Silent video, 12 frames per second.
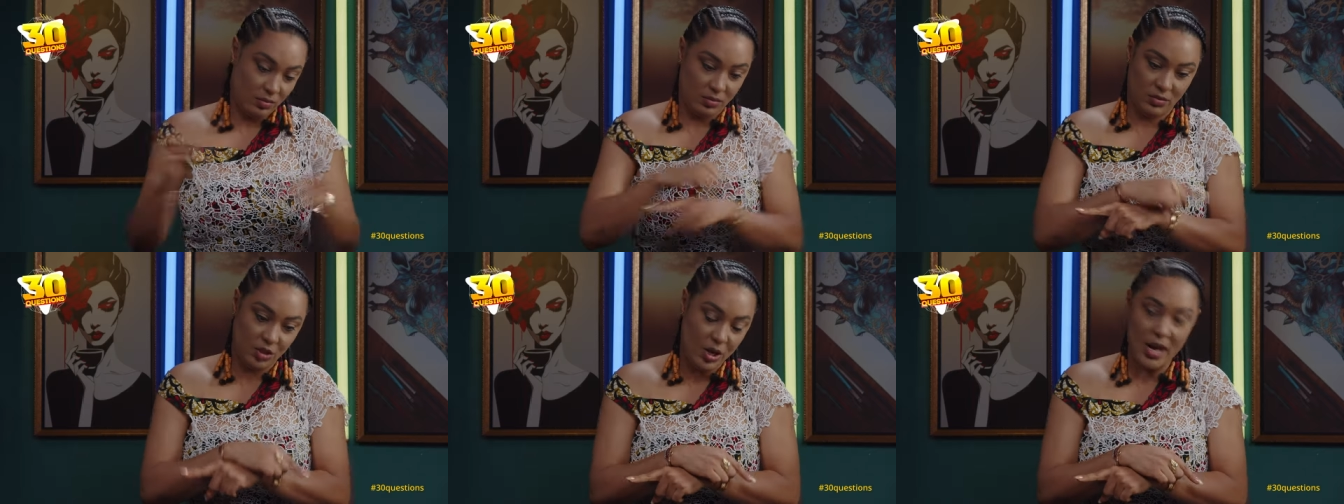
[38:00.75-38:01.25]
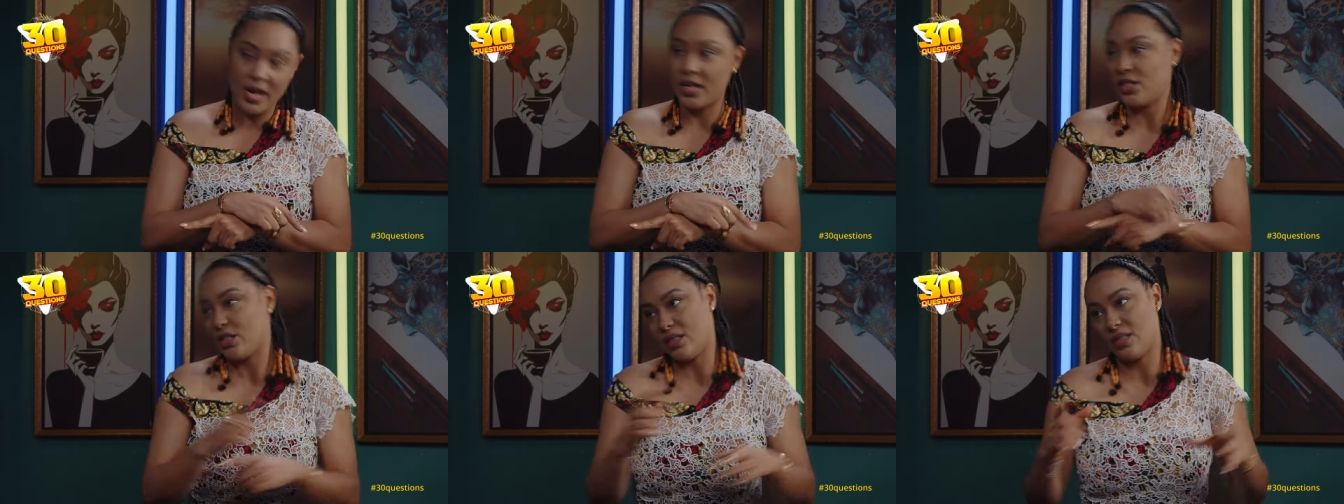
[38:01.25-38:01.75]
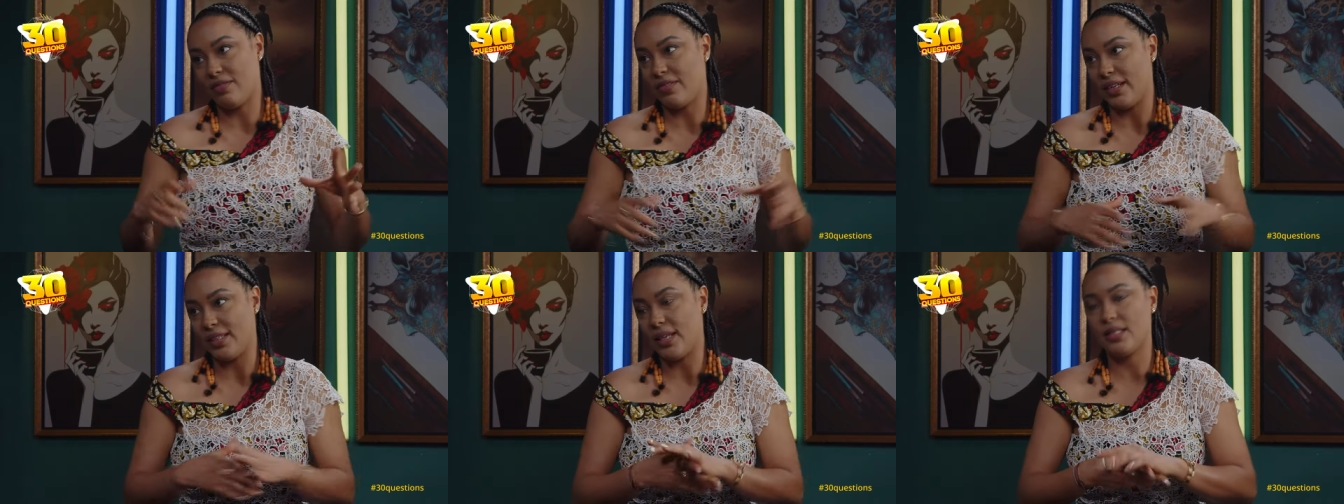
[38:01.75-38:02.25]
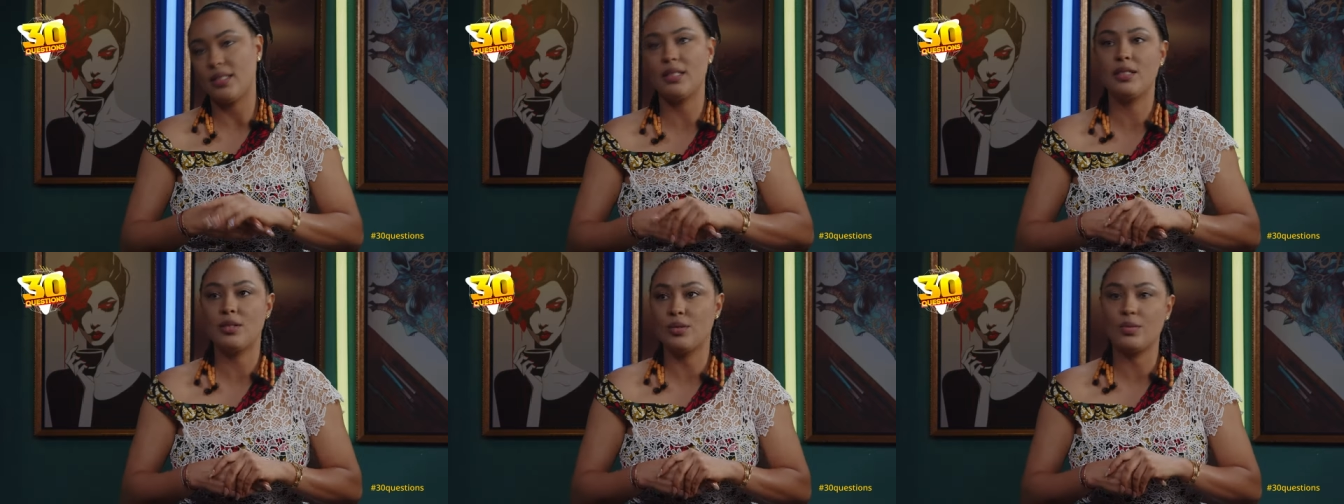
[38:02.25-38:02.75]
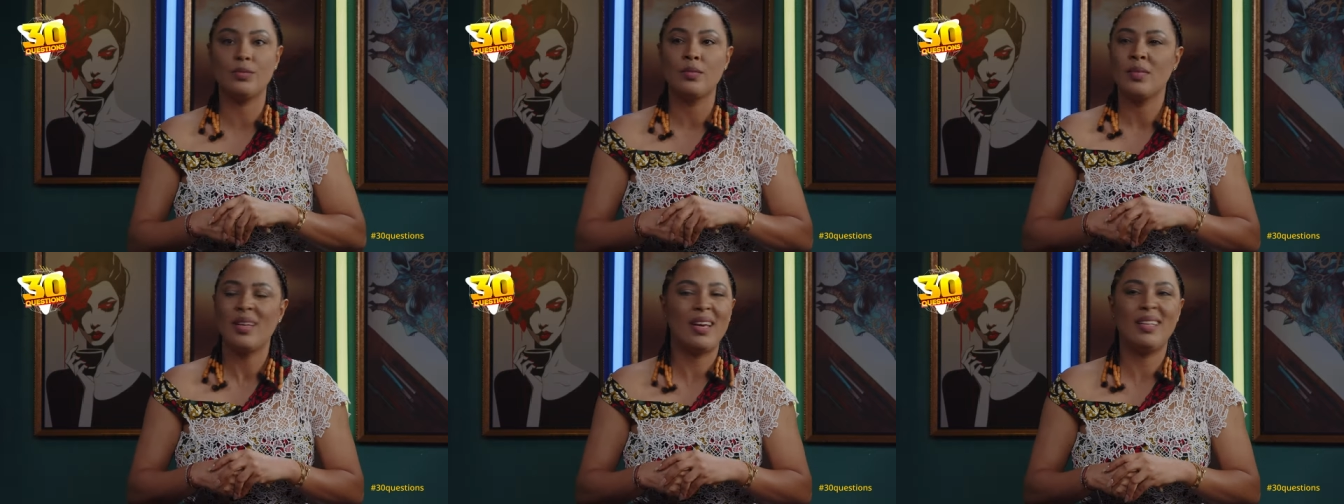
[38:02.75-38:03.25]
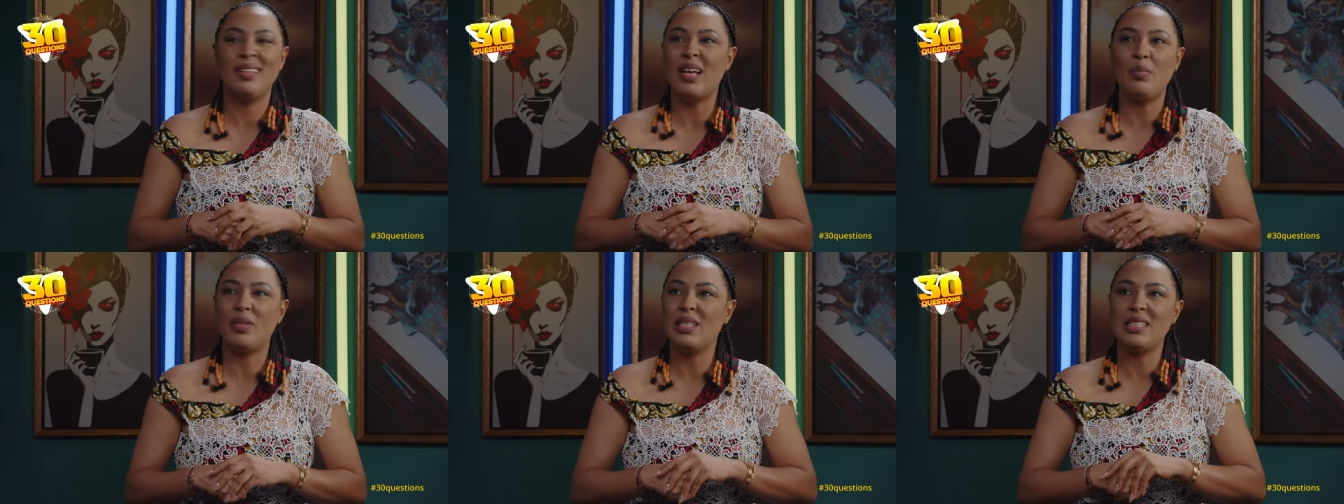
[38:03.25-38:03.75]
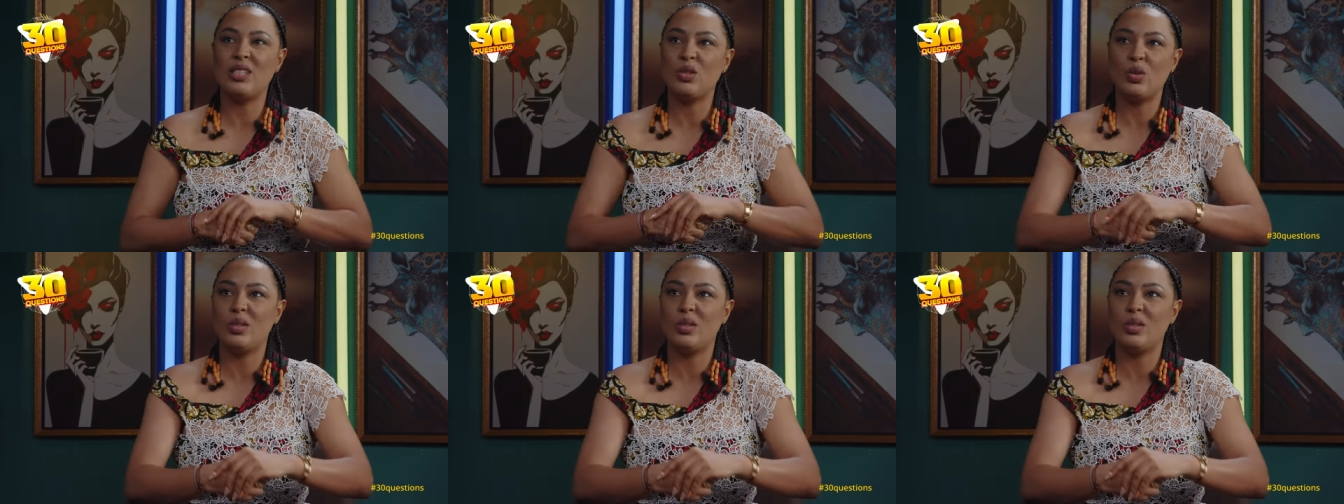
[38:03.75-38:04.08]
change and stuff like that. It's not, and that place is not